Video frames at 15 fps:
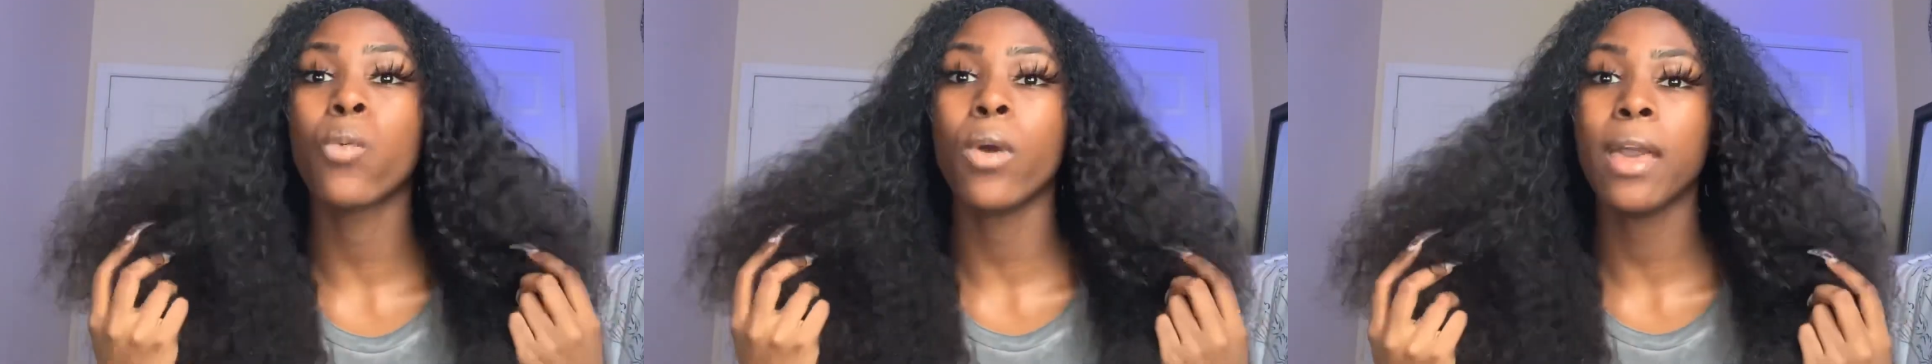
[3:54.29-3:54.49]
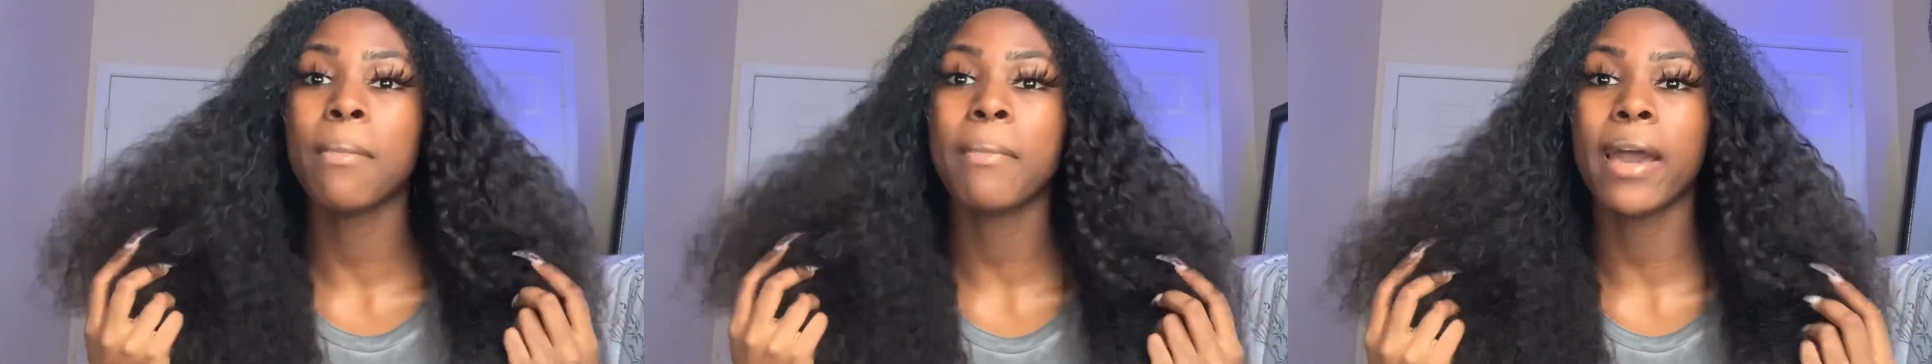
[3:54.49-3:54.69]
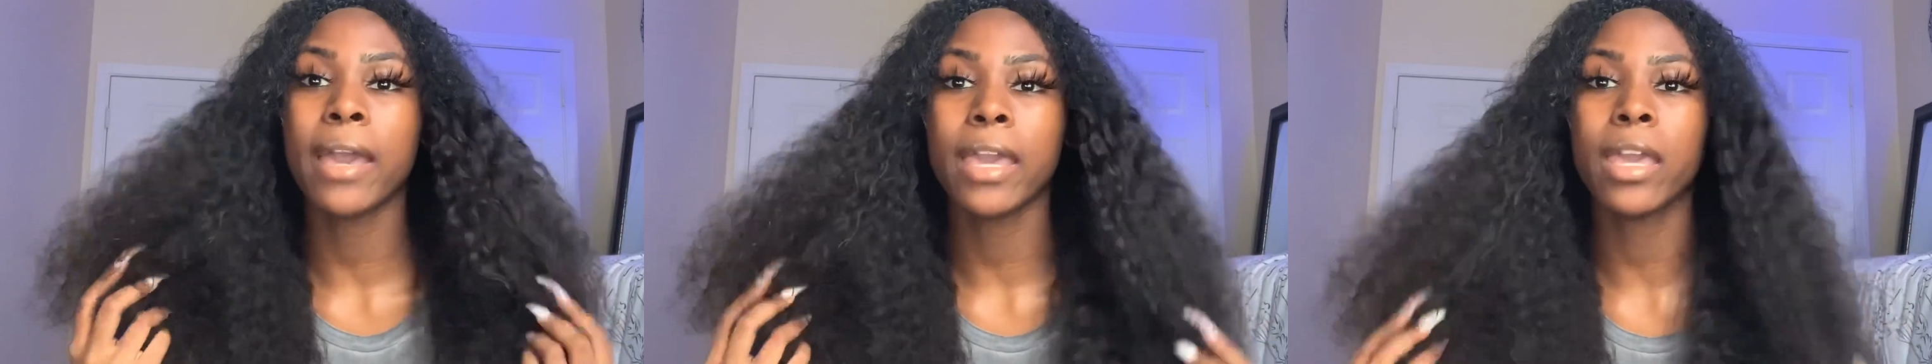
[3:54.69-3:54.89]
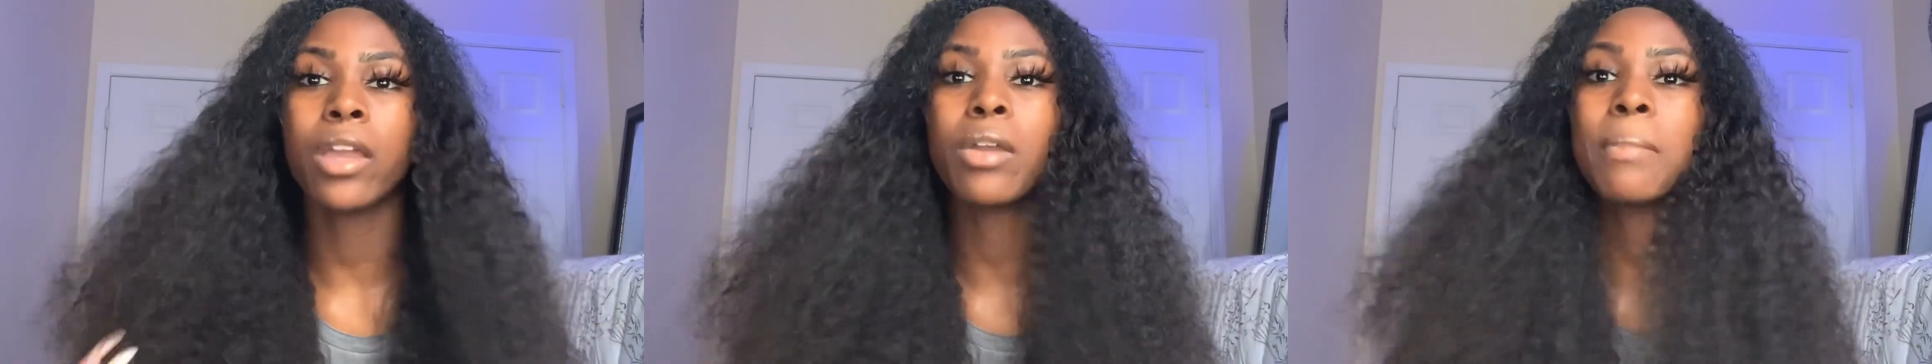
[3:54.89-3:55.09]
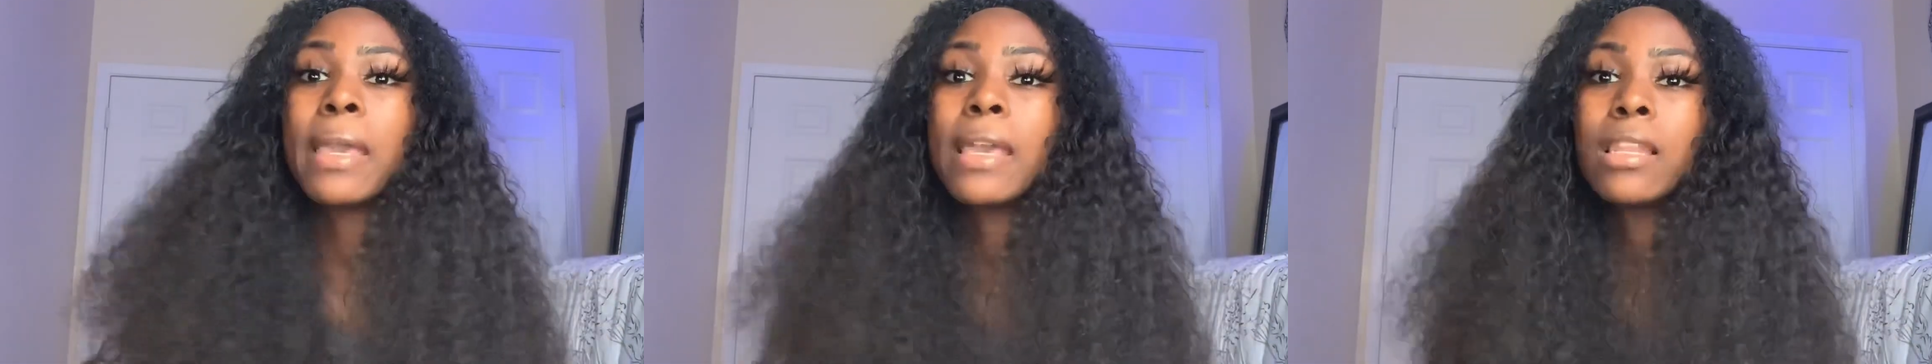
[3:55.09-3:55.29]
wet my
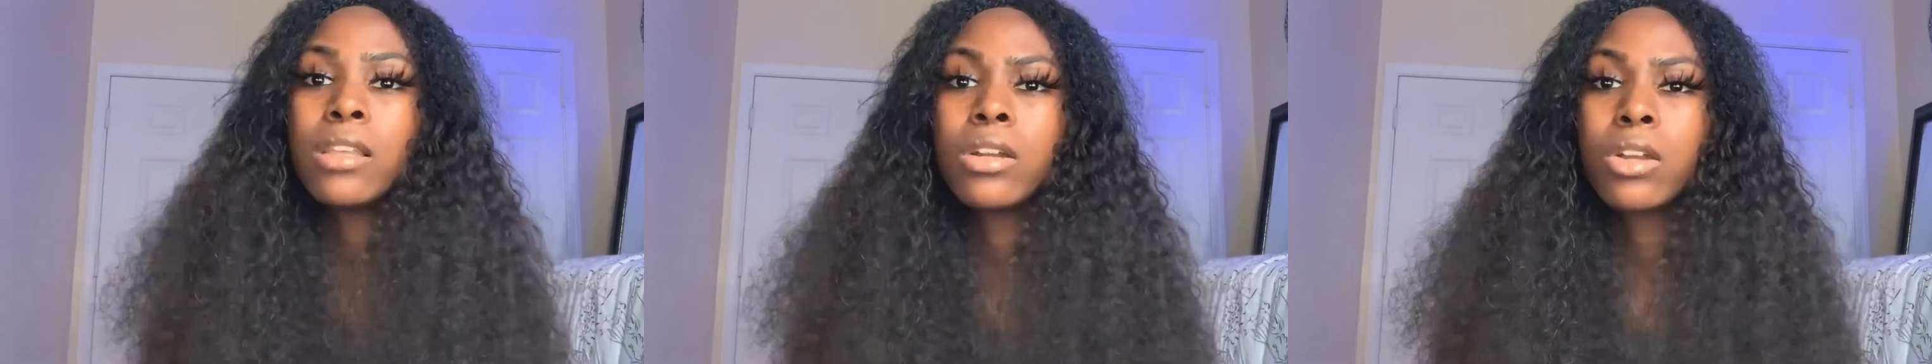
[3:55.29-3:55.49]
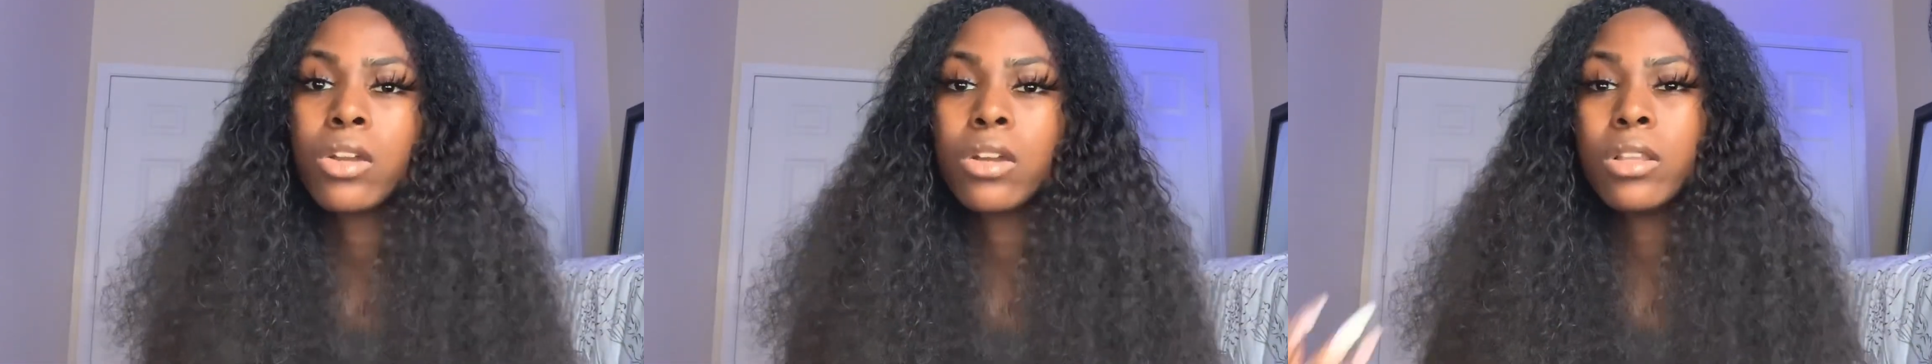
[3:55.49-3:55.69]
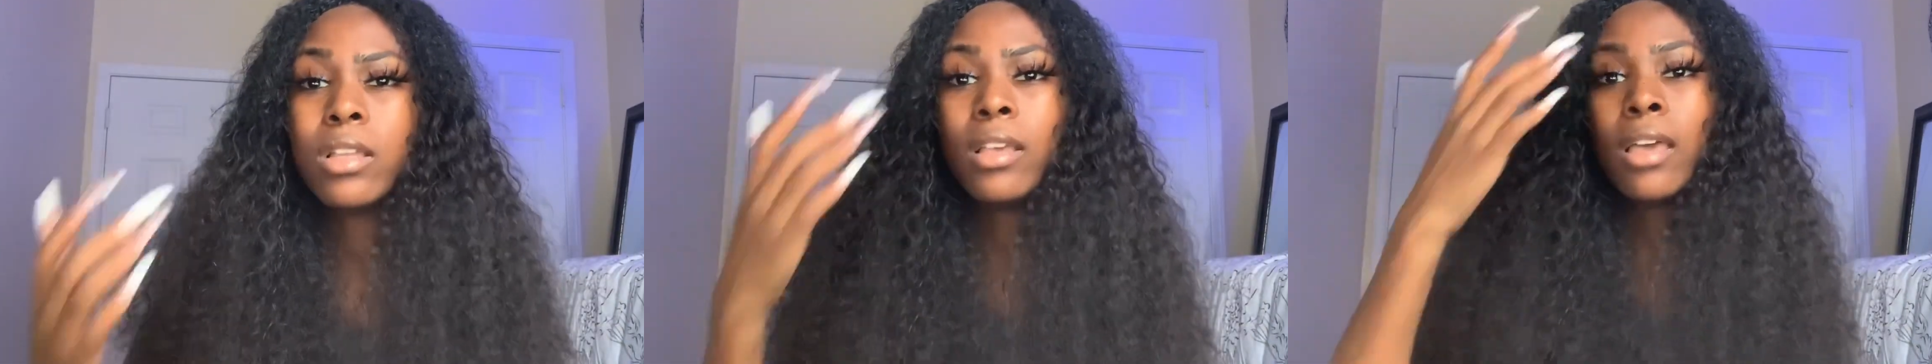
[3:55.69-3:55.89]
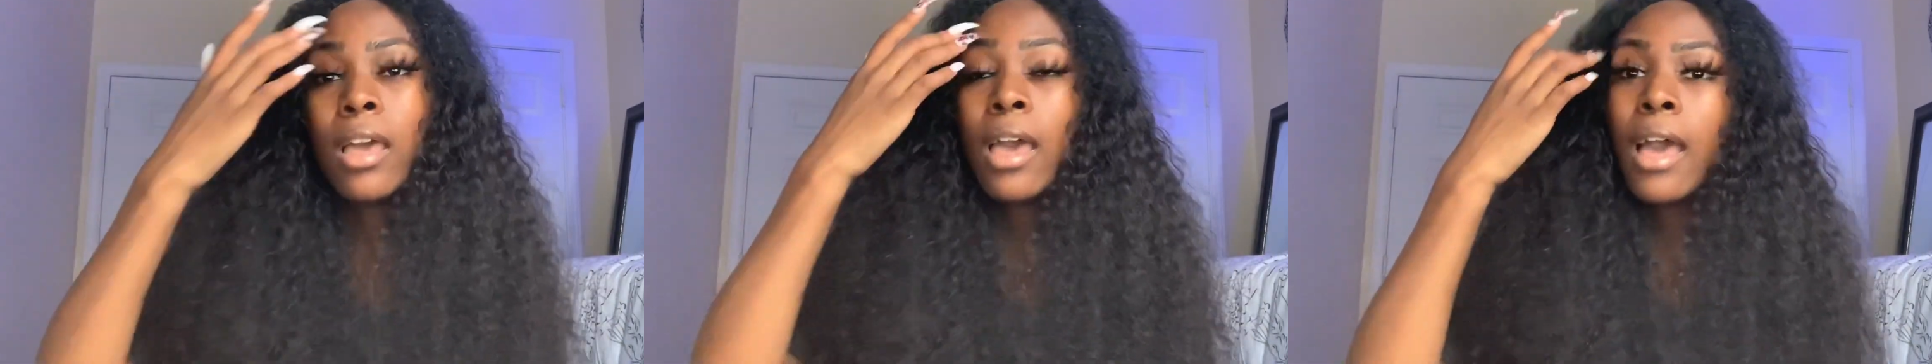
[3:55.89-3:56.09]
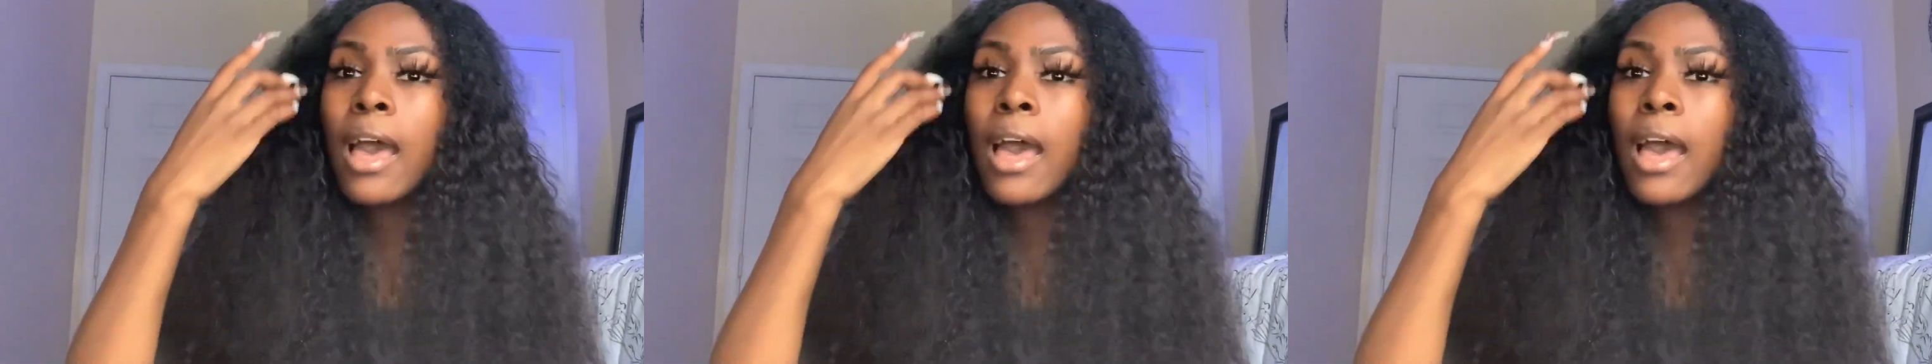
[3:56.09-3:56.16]
hair, make it look curly,